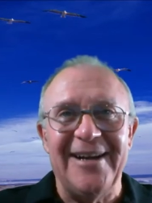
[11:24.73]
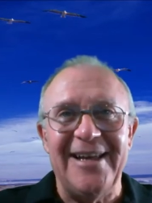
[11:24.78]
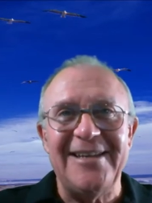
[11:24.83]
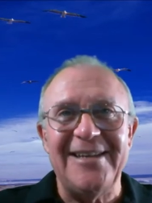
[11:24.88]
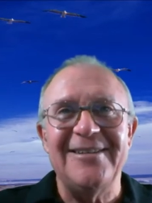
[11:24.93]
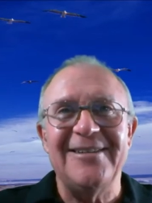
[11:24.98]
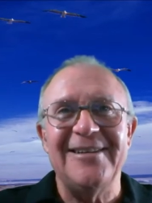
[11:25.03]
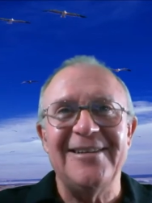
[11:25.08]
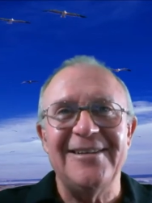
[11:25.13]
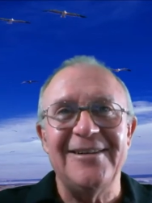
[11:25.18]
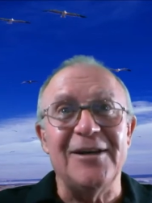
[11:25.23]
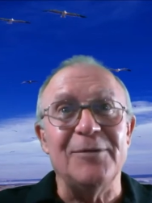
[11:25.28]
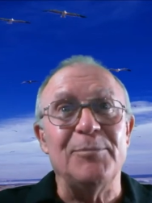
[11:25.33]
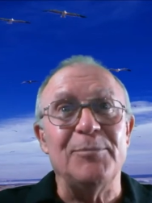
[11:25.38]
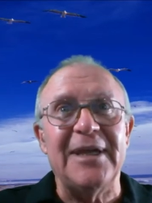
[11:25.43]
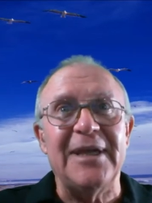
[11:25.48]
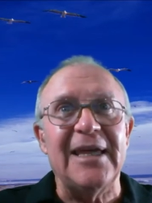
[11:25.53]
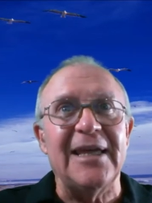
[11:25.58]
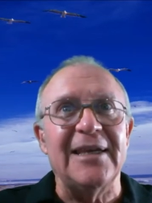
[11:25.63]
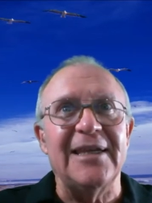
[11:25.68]
You can do it. But again,
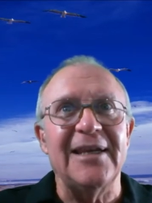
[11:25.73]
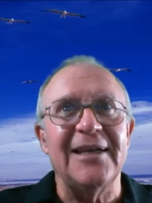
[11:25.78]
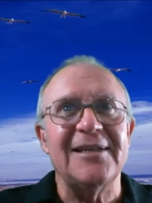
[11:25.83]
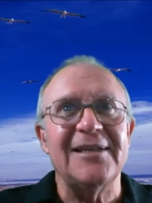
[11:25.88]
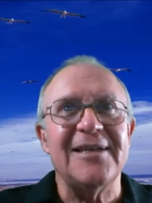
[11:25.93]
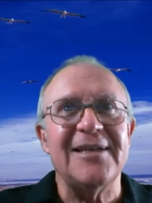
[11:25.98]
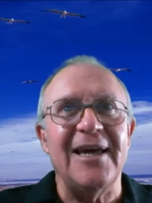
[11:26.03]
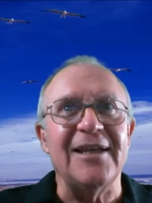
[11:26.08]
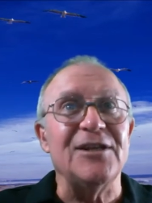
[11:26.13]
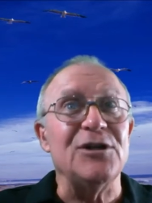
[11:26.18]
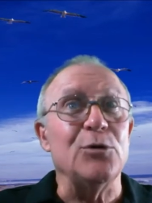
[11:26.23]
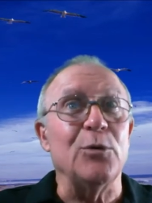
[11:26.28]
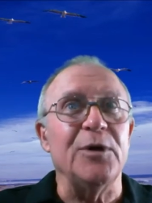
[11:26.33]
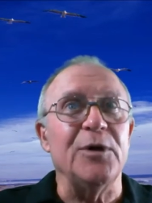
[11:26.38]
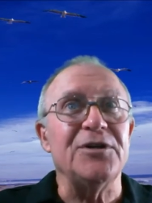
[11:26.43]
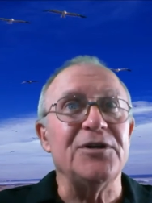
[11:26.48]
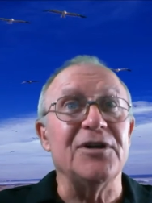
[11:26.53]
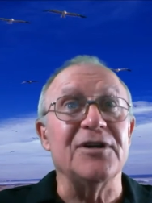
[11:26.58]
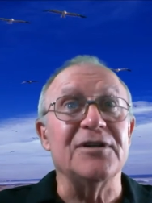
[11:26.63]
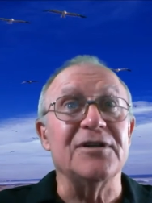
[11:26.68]
get excited because you want
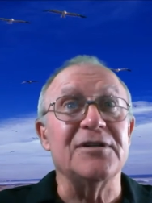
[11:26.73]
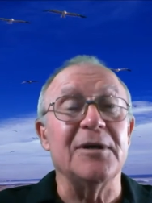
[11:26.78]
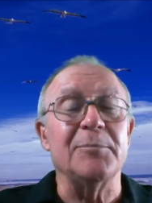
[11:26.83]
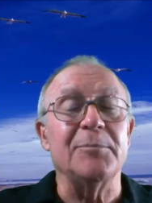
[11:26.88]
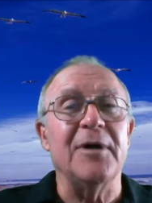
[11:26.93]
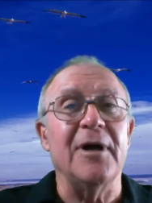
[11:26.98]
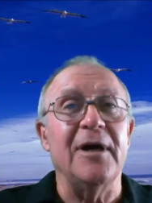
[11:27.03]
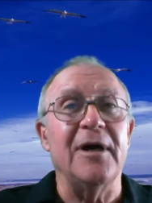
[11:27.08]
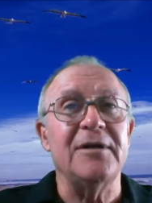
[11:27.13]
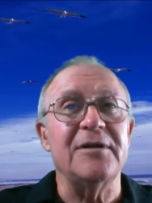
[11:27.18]
your subconscious